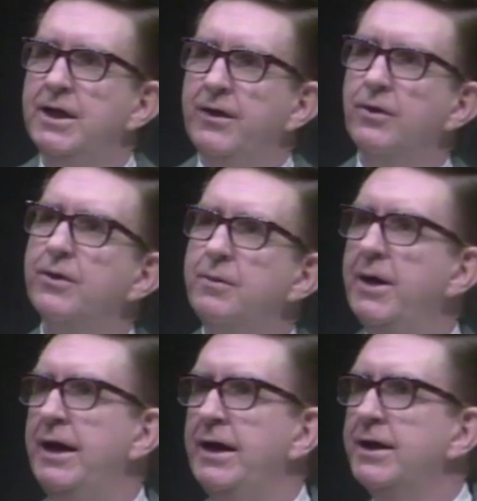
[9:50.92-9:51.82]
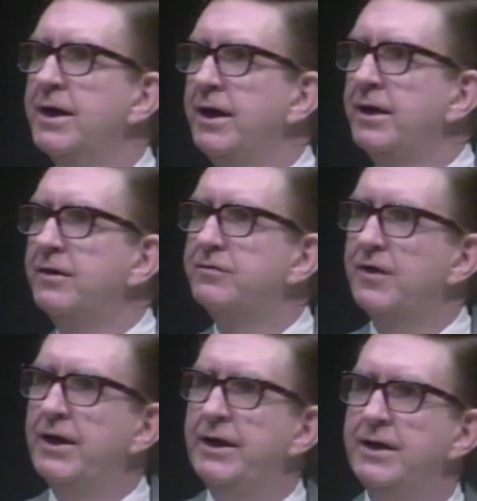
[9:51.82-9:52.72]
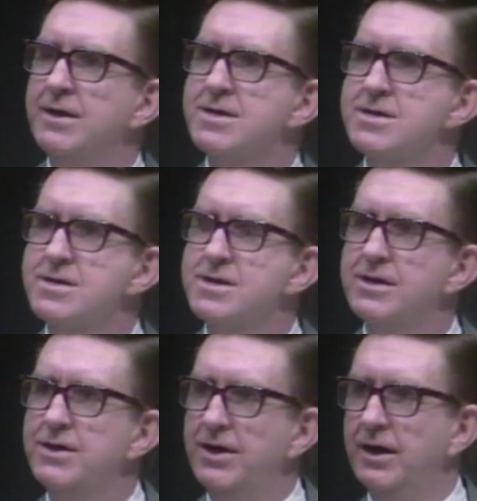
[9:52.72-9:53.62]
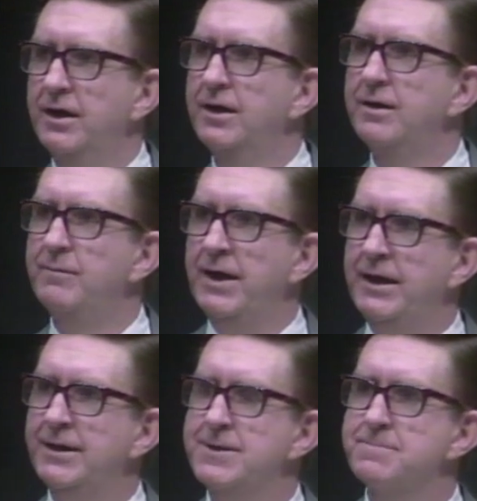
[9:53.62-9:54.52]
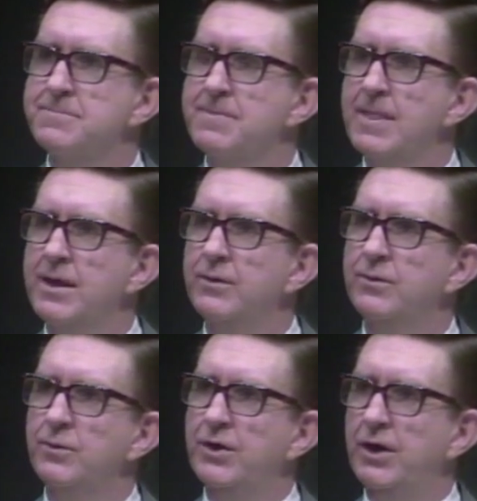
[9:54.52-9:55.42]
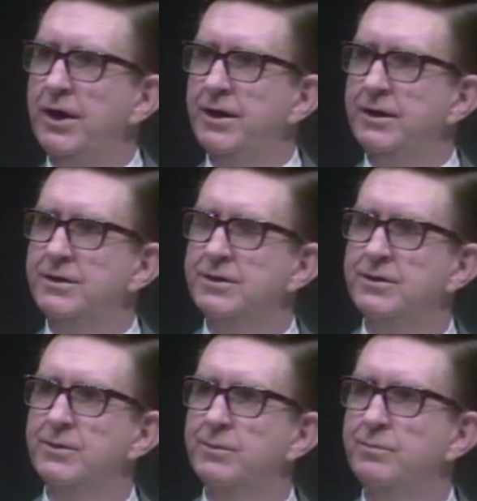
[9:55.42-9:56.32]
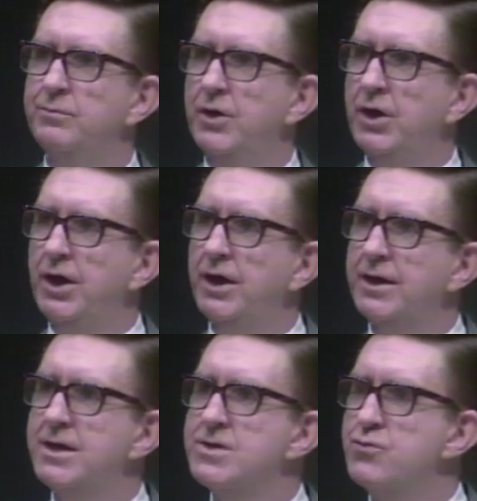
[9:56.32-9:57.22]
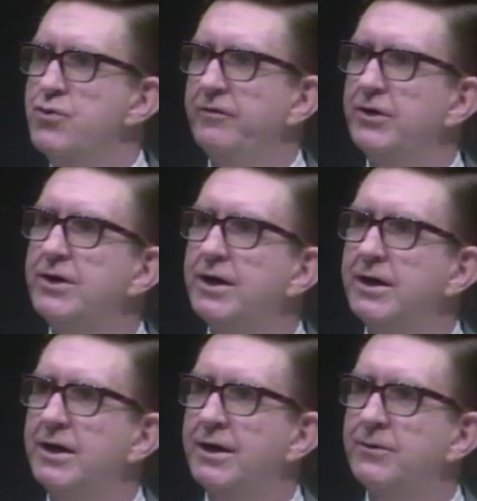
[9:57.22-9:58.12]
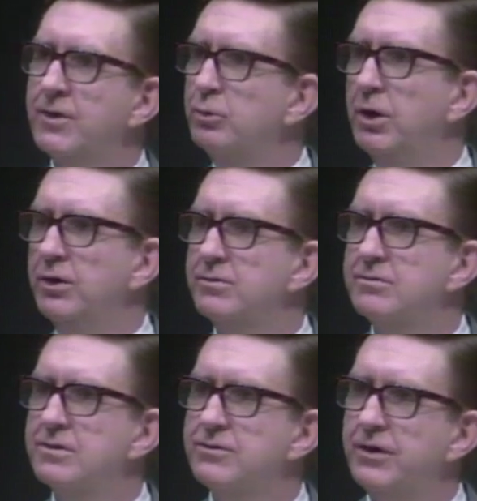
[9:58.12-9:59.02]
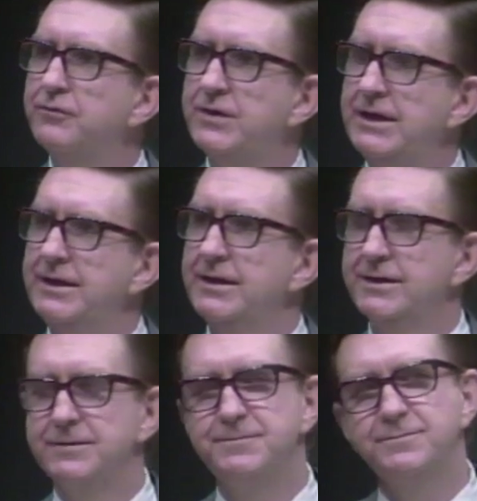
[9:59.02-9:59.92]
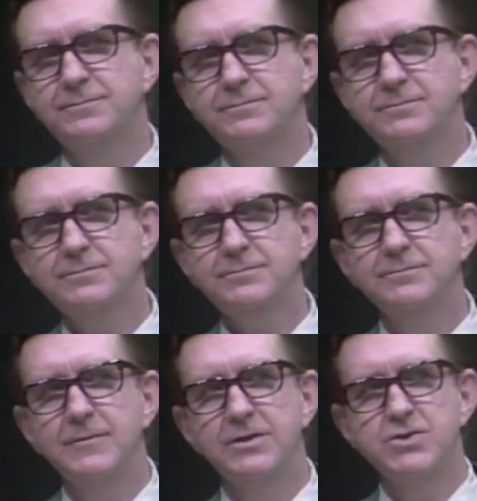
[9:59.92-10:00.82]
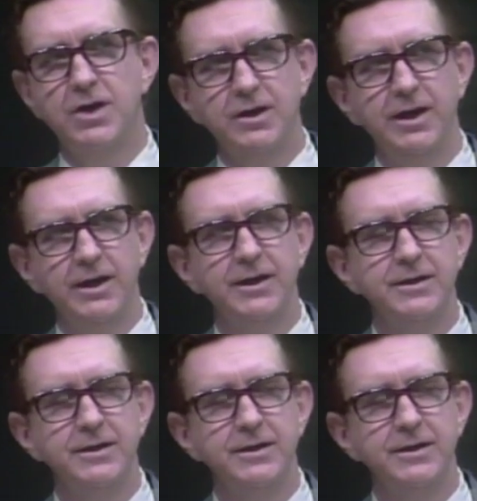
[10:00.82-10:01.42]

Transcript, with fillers: An older man and a fine young man were on a broad river in a rowboat, drifting, talking.